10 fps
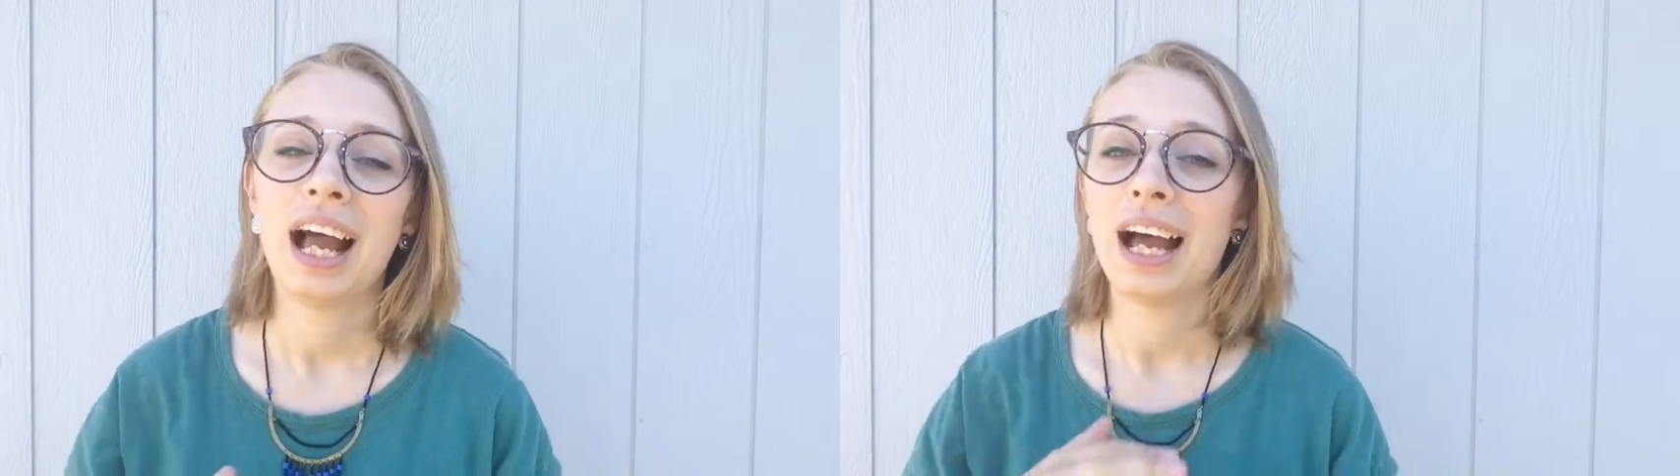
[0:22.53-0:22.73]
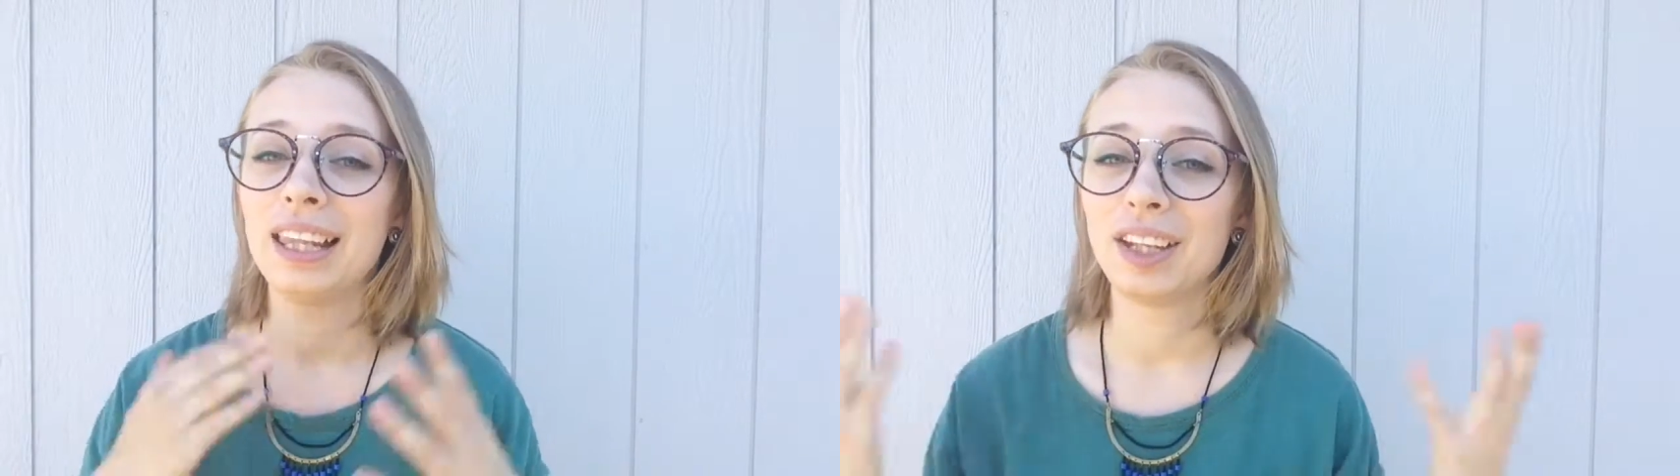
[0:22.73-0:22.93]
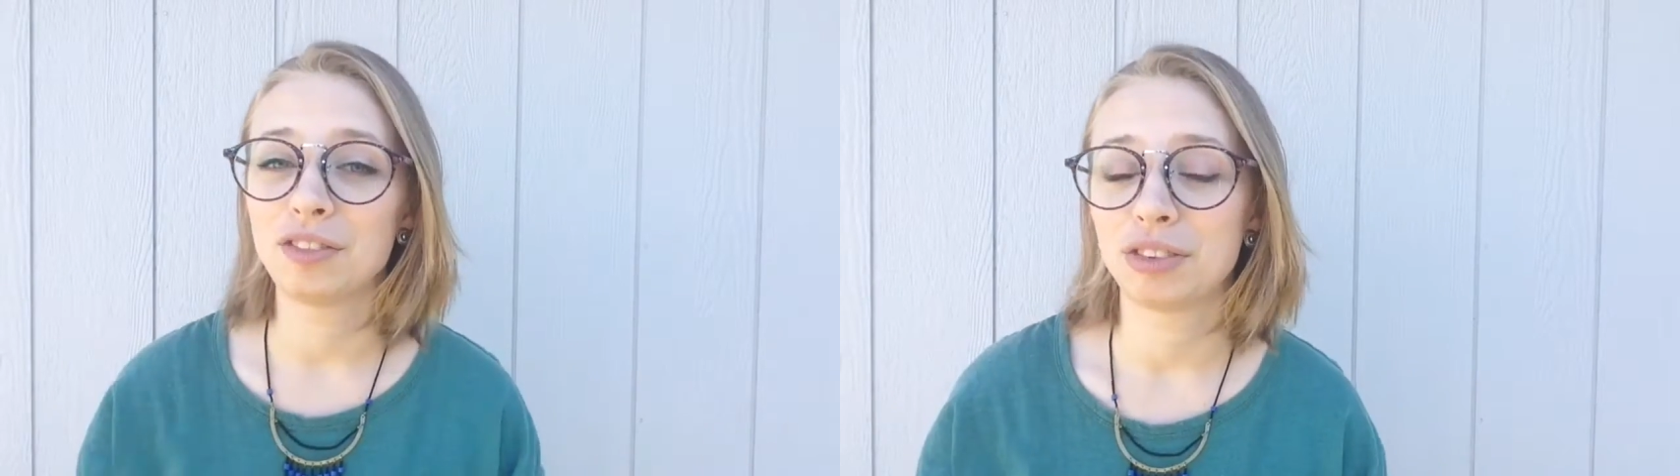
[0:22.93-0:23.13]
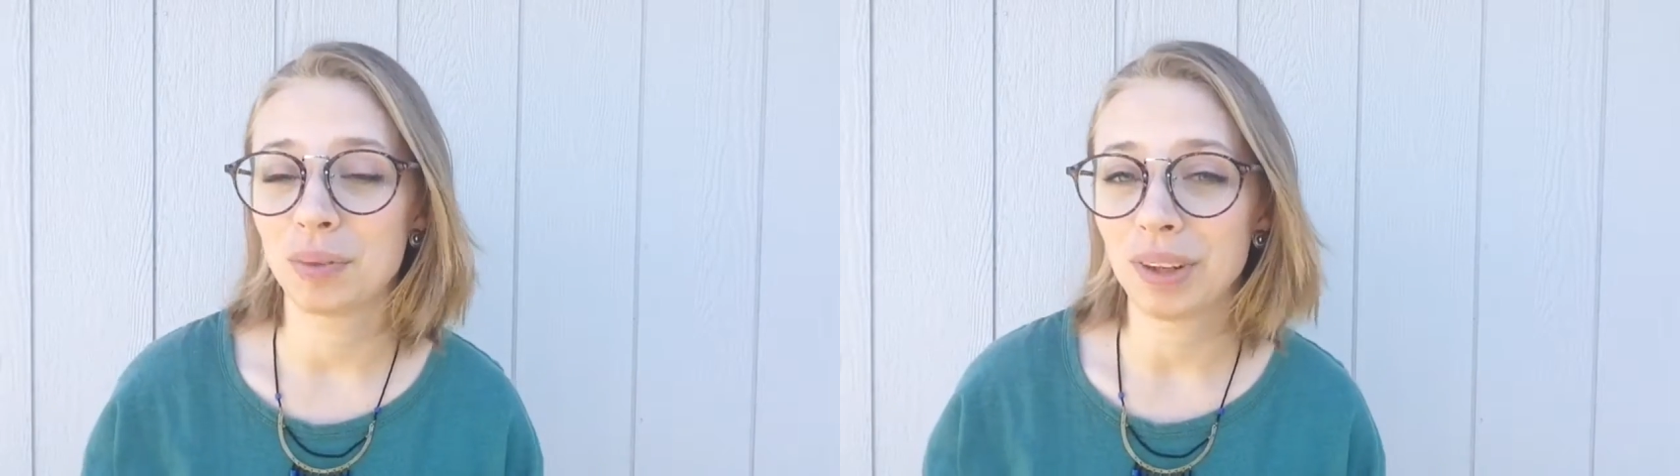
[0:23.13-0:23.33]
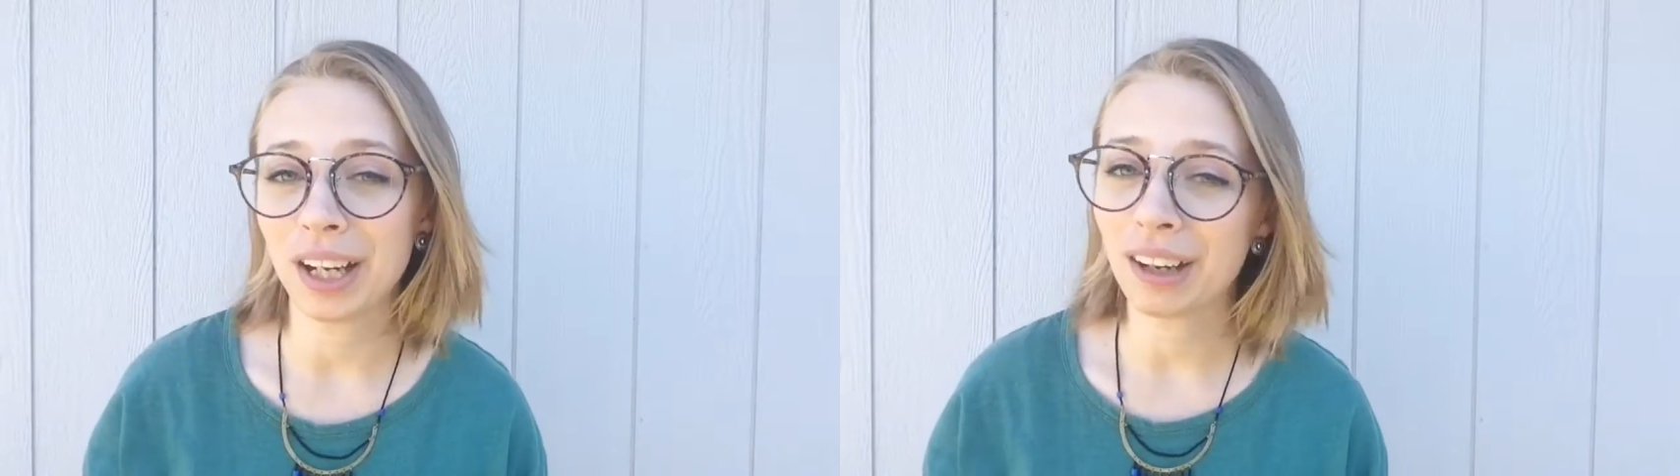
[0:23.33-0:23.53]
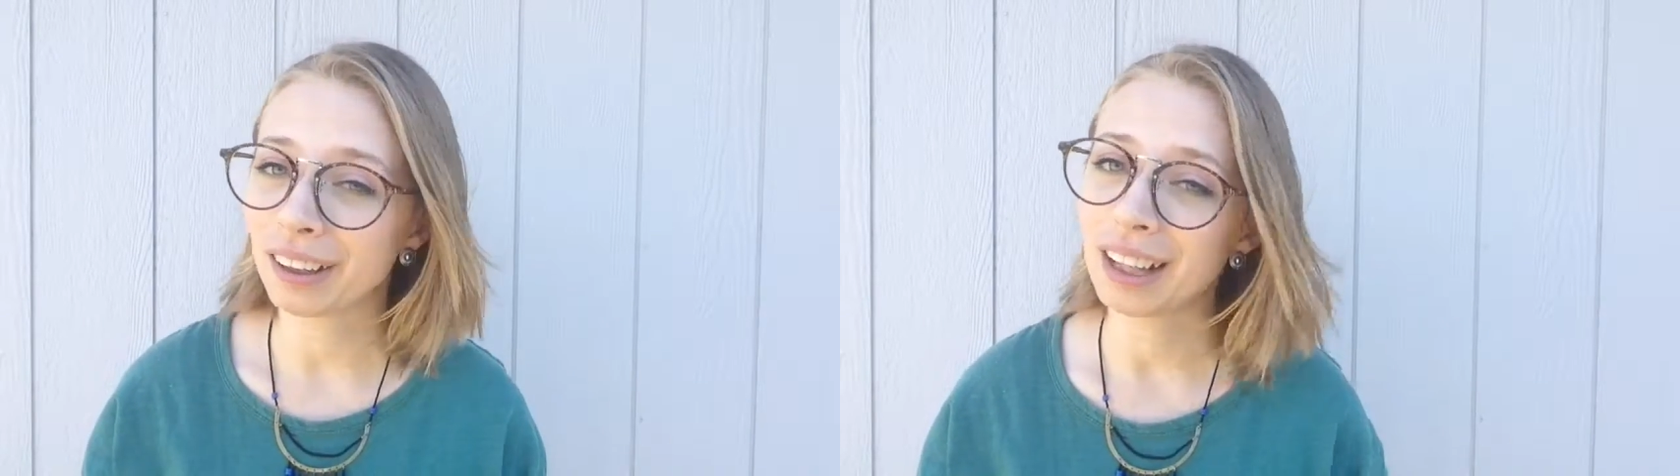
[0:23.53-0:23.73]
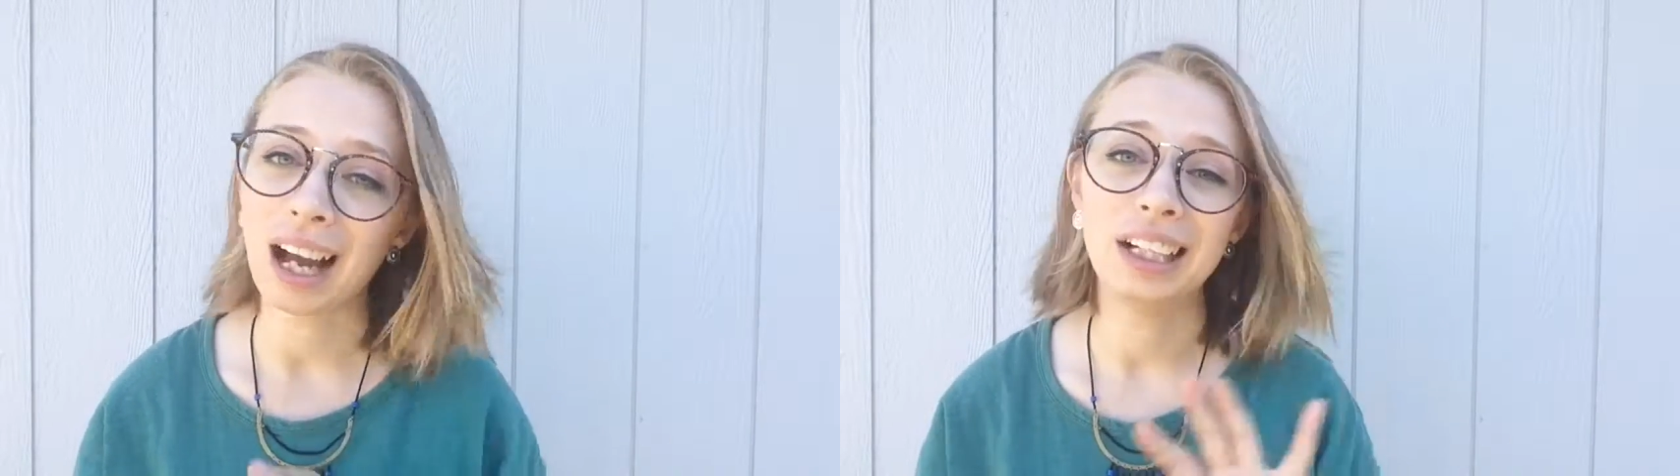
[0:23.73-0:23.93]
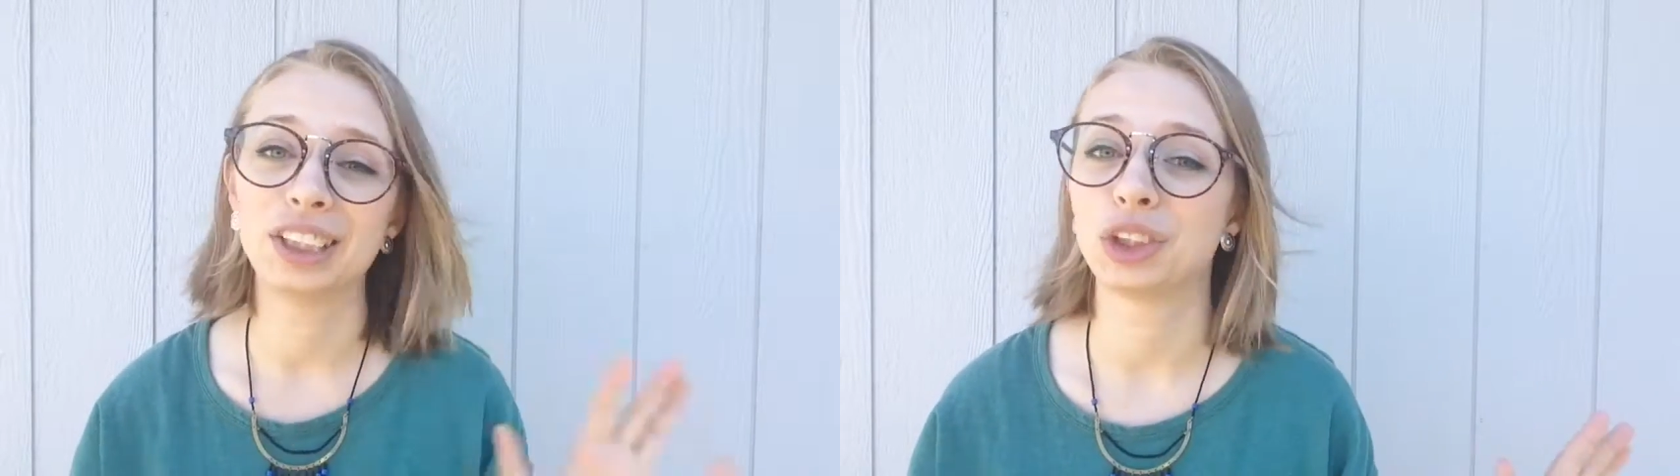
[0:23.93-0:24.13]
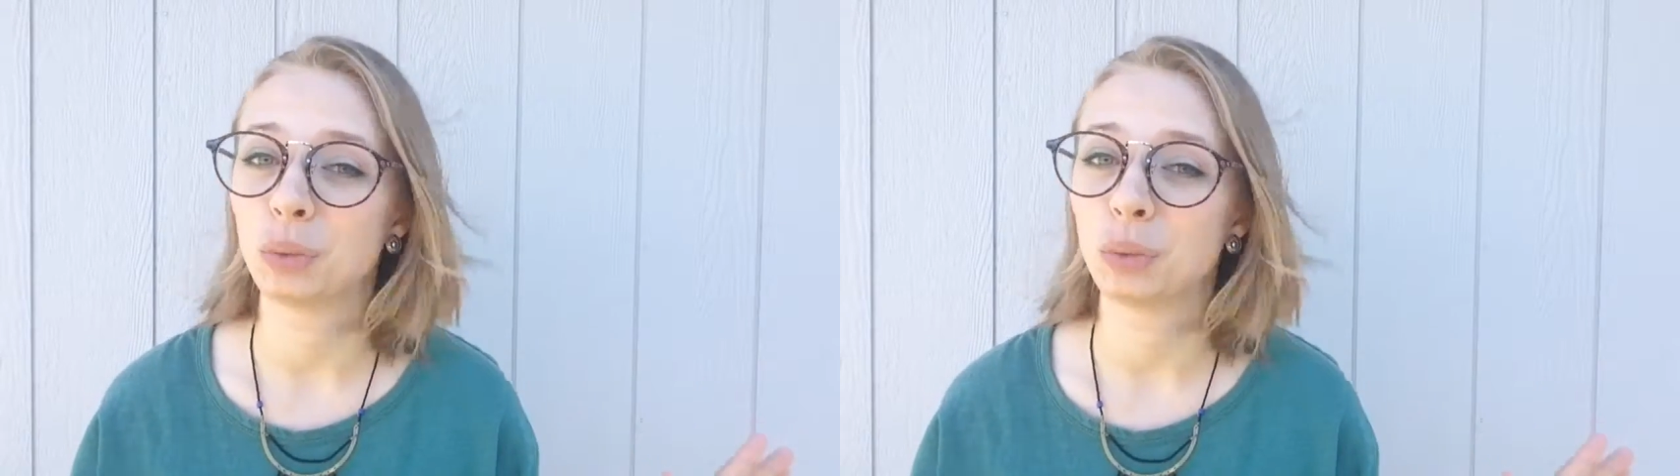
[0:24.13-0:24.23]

and then from there I just